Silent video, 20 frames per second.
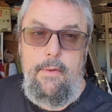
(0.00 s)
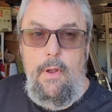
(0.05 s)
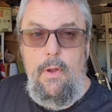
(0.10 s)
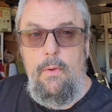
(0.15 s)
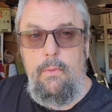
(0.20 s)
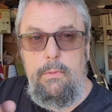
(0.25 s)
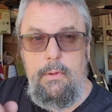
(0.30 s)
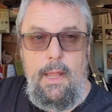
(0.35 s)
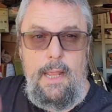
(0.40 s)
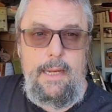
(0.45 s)
Oh,
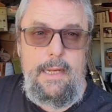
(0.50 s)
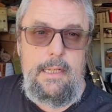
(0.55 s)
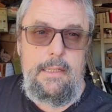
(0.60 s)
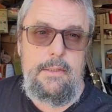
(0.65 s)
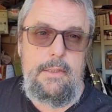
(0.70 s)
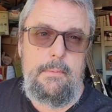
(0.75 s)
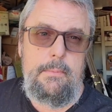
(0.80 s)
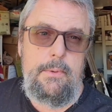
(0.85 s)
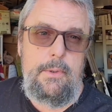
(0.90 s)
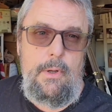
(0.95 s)
like and
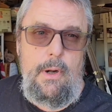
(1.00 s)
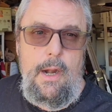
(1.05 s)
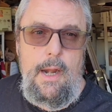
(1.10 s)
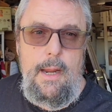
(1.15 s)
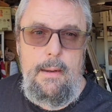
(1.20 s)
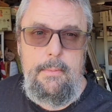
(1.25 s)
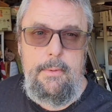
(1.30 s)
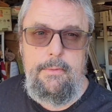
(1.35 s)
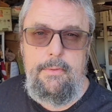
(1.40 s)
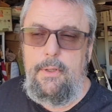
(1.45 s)

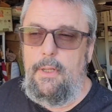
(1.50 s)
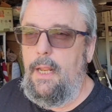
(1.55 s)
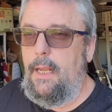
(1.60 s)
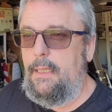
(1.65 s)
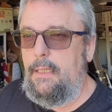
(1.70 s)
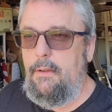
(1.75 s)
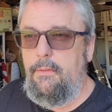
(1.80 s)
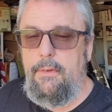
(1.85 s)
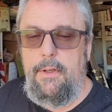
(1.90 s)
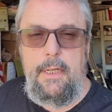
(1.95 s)
subscribe if you
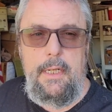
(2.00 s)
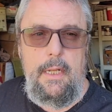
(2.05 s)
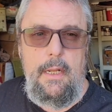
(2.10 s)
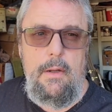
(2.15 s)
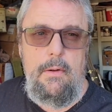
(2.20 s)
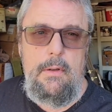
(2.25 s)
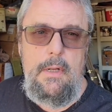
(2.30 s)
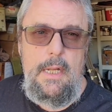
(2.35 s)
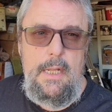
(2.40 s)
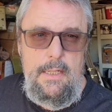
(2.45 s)
like the
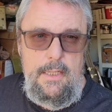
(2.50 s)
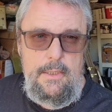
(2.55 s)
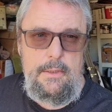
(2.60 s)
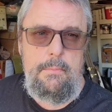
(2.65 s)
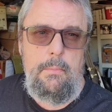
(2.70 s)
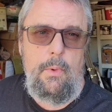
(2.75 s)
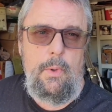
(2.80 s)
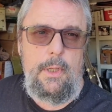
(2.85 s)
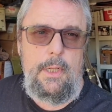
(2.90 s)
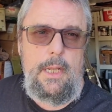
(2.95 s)
video. There's
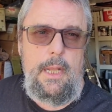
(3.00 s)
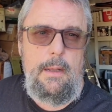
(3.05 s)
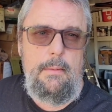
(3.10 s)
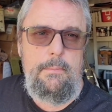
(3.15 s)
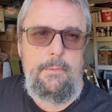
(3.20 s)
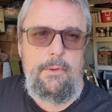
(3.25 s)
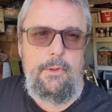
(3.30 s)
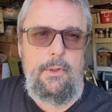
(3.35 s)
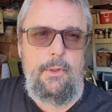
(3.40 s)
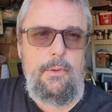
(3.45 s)
more to come
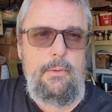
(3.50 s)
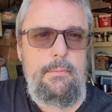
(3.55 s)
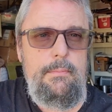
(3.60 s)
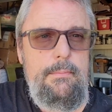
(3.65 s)
soon.